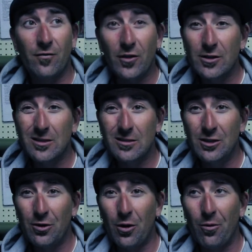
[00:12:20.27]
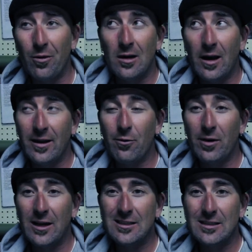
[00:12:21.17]
first, you know, I think
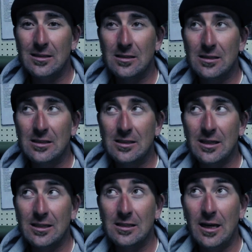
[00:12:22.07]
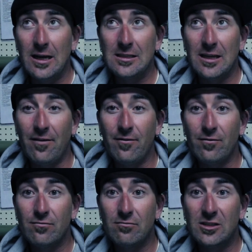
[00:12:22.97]
we got six days,
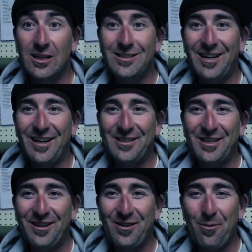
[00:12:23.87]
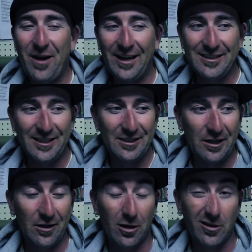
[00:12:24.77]
seven, six days into the bass
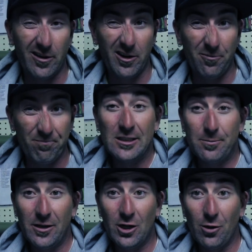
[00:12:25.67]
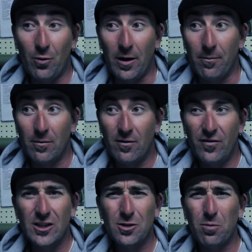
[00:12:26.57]
season in Ontario. It's been a good one.
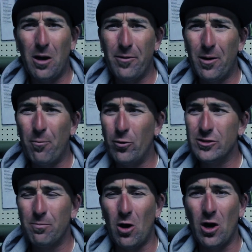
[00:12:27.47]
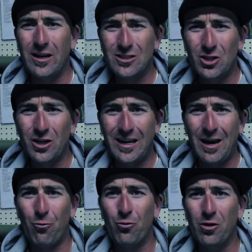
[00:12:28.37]
Fish are probably on post spawn. It's gonna
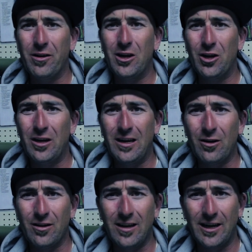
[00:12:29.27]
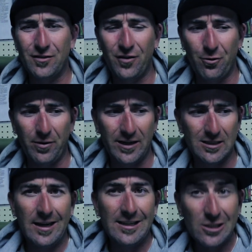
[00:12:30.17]
get really good here in the next few
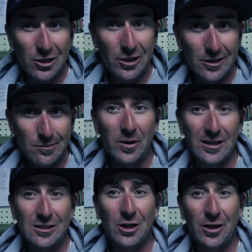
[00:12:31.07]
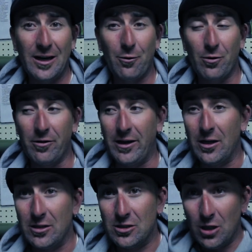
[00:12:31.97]
weeks. It's good, but it's gonna get really
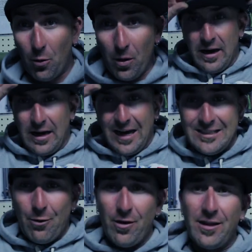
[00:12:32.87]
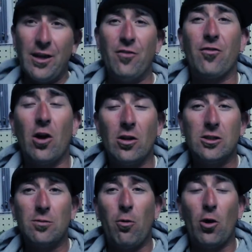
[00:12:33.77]
good. So guys, I wanna thank you for all
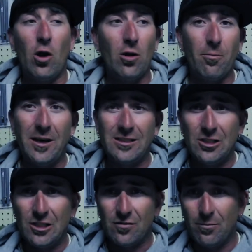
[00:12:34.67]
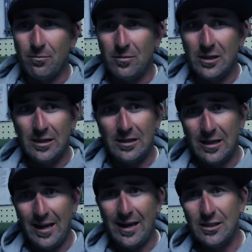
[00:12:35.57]
the support, all the messages from
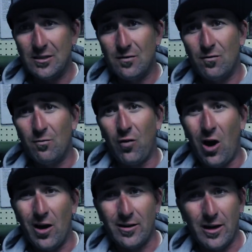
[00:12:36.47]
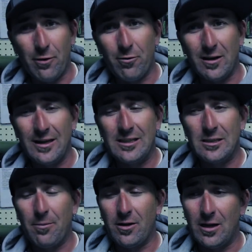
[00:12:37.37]
today's vlog that I
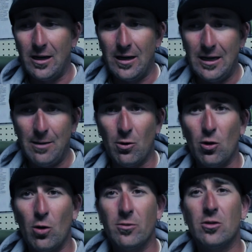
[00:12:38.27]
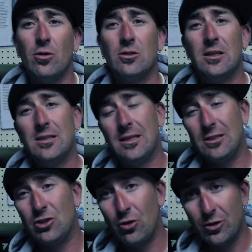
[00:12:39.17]
released about the hemochromatosis
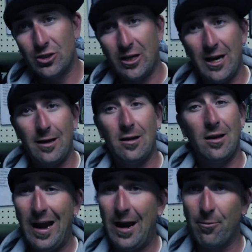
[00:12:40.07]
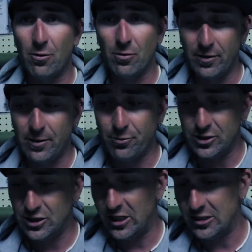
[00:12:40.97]
and George again, Amber really
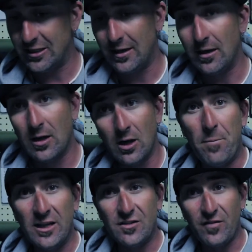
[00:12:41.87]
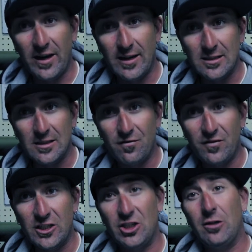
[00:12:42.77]
appreciates it best fans in
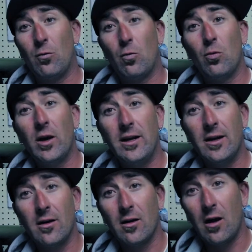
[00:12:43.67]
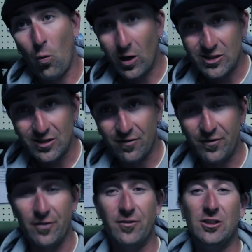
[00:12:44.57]
fishing right here watching the
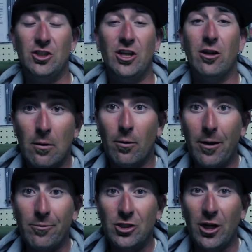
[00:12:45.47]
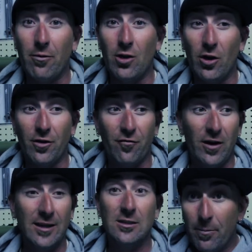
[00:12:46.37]
Fear Fishing channel. Remember, share with all your
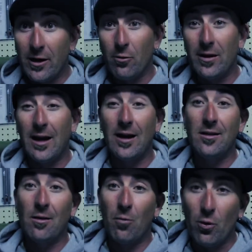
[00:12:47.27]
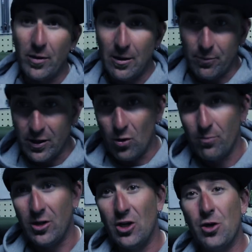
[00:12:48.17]
friends. The bigger we get it, the more we can bring
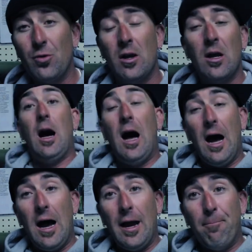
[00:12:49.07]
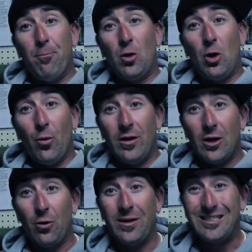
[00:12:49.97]
home to you. I'm going to
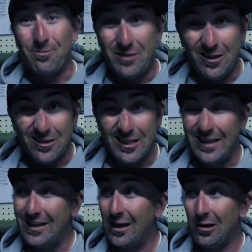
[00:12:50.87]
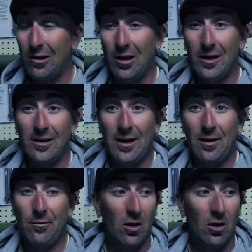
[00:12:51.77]
go eat some dinner. It's like 10 o'clock now.